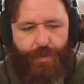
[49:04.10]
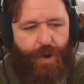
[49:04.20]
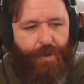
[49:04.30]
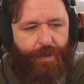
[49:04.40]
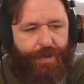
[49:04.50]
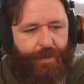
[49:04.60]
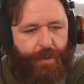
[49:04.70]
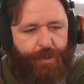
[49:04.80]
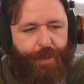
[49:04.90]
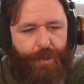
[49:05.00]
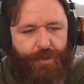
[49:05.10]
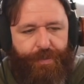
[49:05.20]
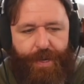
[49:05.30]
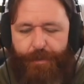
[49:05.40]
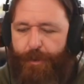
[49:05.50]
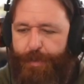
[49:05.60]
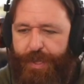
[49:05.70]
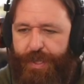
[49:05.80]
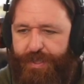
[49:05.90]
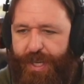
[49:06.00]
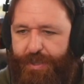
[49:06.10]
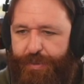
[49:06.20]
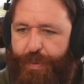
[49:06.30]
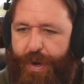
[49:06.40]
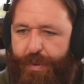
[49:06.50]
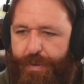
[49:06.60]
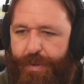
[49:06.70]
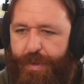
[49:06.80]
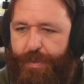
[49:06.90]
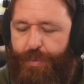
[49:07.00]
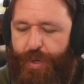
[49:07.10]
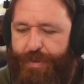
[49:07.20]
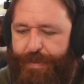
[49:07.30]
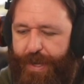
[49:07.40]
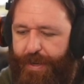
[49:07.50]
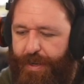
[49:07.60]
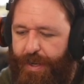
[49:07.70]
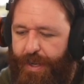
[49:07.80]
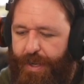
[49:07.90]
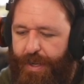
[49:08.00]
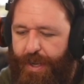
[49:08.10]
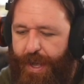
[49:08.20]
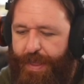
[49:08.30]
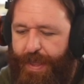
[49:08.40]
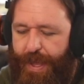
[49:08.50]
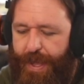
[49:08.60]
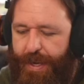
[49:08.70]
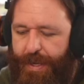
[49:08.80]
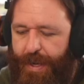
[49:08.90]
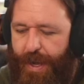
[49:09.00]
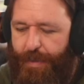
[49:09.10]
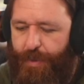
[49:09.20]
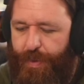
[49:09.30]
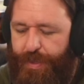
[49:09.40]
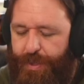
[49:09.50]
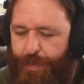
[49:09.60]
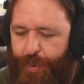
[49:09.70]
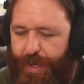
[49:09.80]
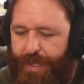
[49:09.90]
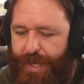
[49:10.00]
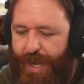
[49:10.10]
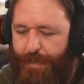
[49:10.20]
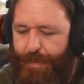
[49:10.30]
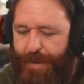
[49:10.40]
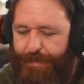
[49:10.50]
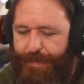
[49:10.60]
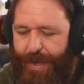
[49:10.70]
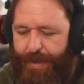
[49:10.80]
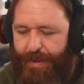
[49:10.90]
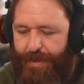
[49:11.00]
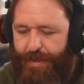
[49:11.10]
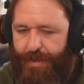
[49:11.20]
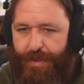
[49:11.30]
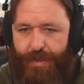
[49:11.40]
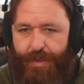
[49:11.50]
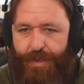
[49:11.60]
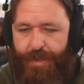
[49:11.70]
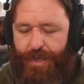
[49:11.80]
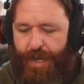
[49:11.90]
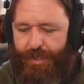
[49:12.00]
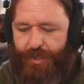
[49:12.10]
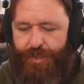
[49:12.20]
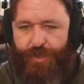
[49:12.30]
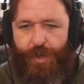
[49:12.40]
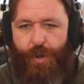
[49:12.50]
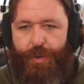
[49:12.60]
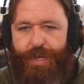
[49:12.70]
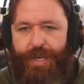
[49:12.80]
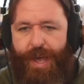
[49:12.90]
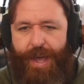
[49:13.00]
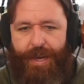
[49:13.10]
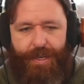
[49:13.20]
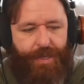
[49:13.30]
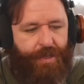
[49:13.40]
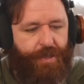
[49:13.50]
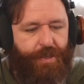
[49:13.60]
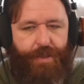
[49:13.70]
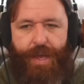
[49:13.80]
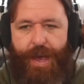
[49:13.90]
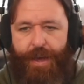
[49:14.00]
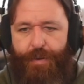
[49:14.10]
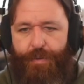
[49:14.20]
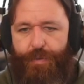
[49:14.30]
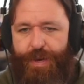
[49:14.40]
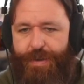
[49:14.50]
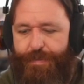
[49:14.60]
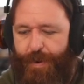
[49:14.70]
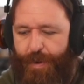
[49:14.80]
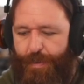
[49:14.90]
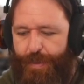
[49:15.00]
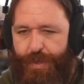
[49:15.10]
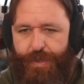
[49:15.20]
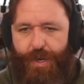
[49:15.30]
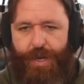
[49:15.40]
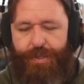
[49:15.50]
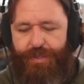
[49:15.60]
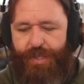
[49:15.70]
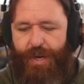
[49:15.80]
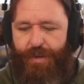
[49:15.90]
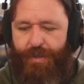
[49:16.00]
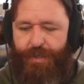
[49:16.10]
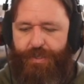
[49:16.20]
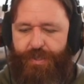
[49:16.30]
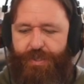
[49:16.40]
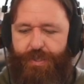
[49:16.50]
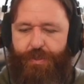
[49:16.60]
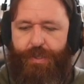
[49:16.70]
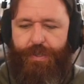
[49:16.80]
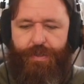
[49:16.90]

you want reverbs post-fader, but in this case we want it pre-fader. And then I'm going to bring down my fader and just slowly add in that reverb on the snare. And let's listen to it.